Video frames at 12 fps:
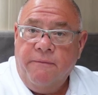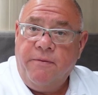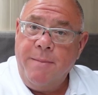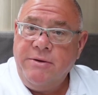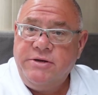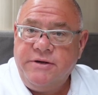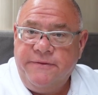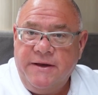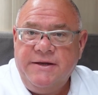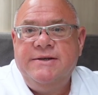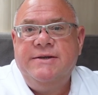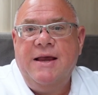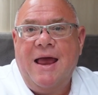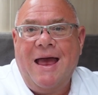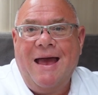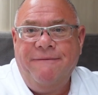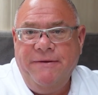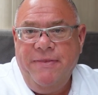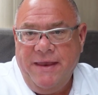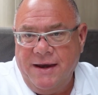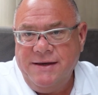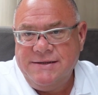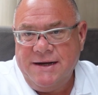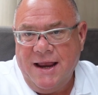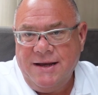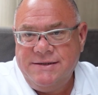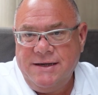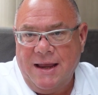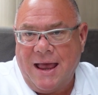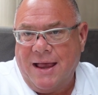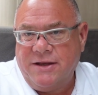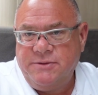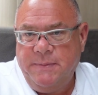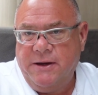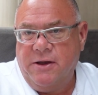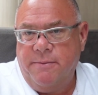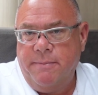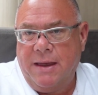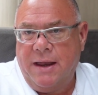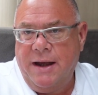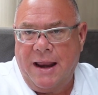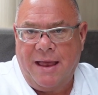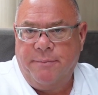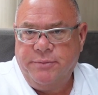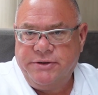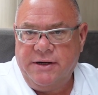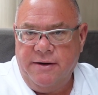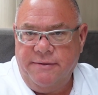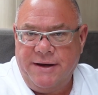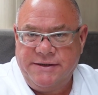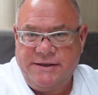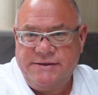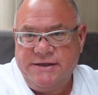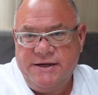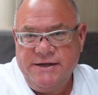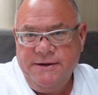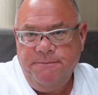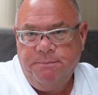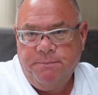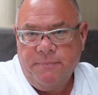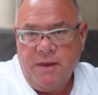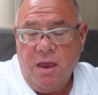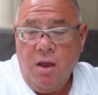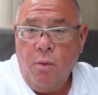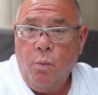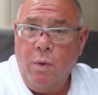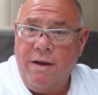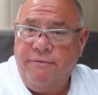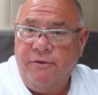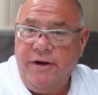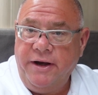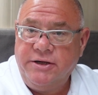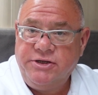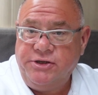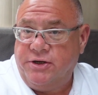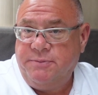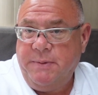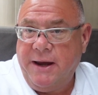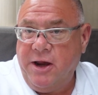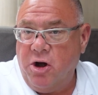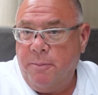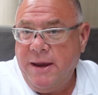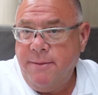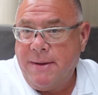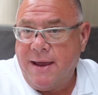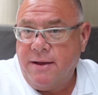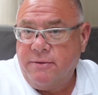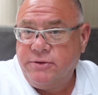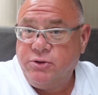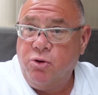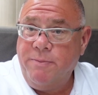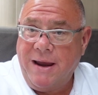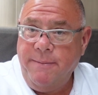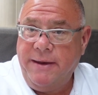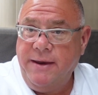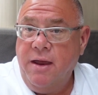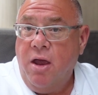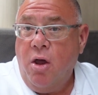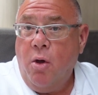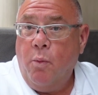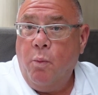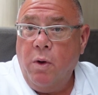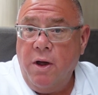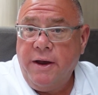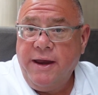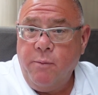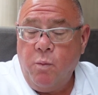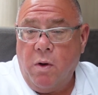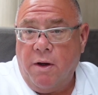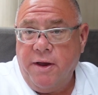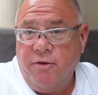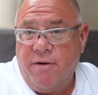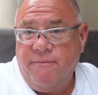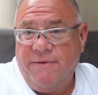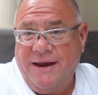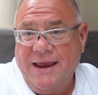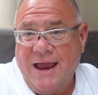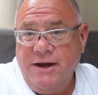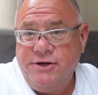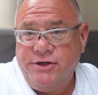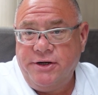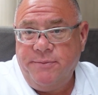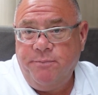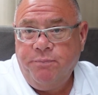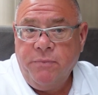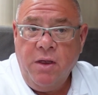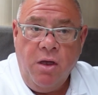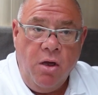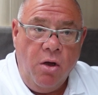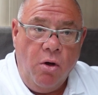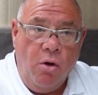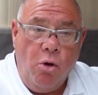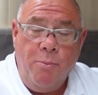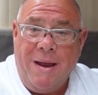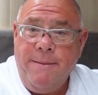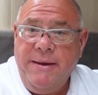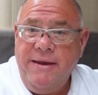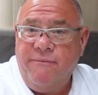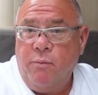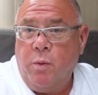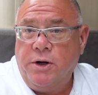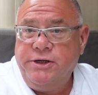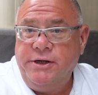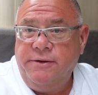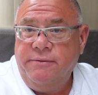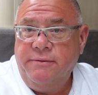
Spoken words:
For most of us, having the internet has become an absolute necessity, whether it's just picking up emails or maybe working while you're on vacation or maybe even watching